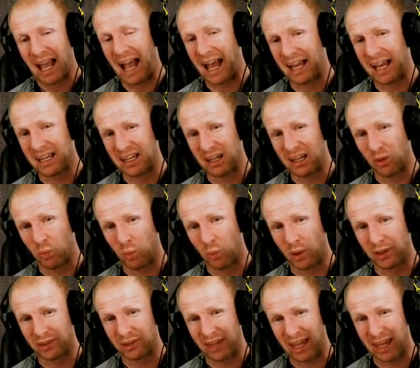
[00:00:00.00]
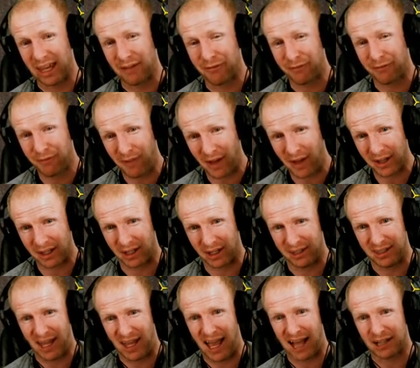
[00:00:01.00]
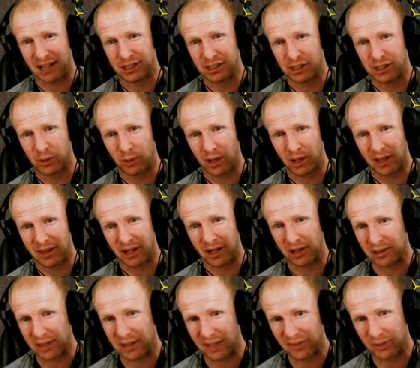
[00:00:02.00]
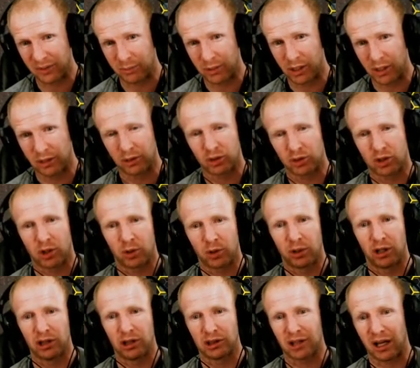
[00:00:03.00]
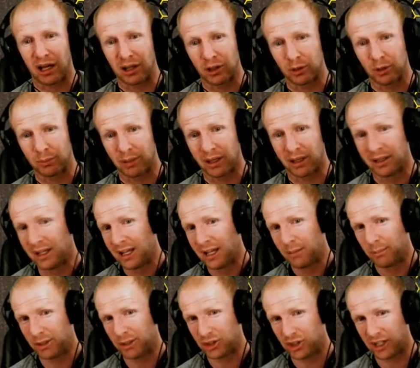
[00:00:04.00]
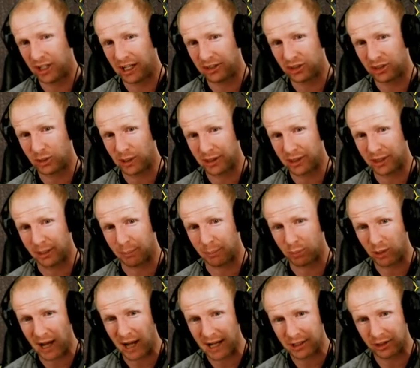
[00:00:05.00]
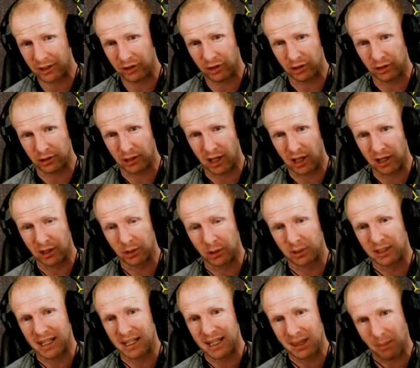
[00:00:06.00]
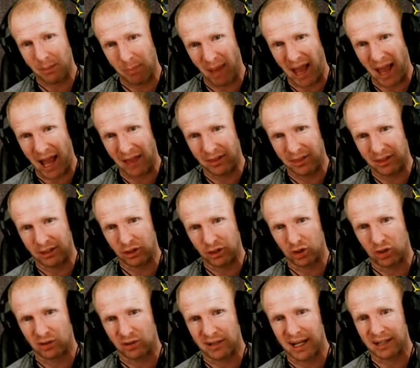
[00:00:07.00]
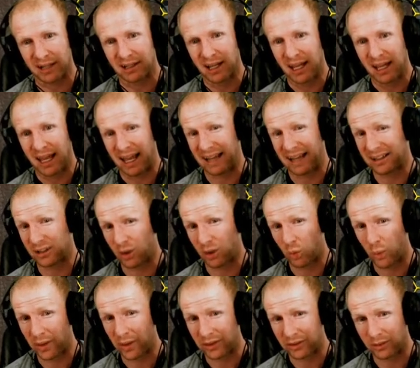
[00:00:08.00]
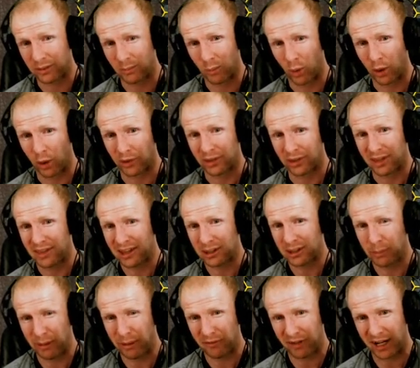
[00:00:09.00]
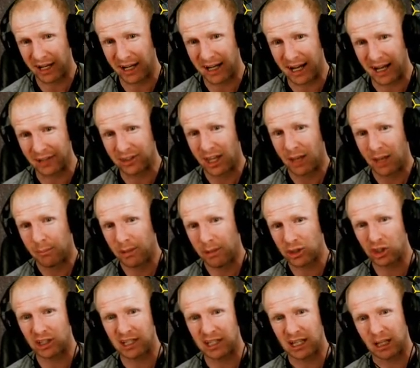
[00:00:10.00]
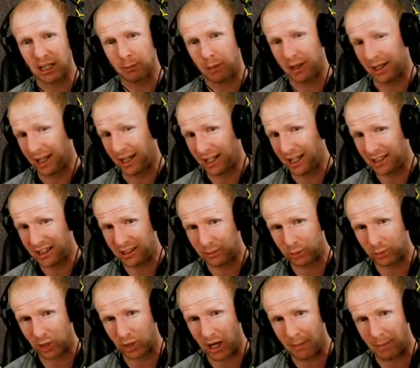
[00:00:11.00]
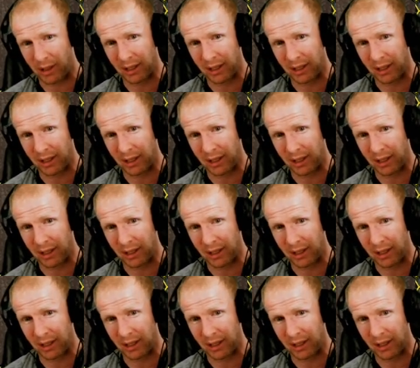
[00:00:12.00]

and it was a fun attack to do it on there. Love some Yolotron Laloon, but make sure you guys go out there, practice your Laloon, get the pathing correct, and go win some wars. That's gonna be it for today, guys. Make sure you hit that like button, hit that subscribe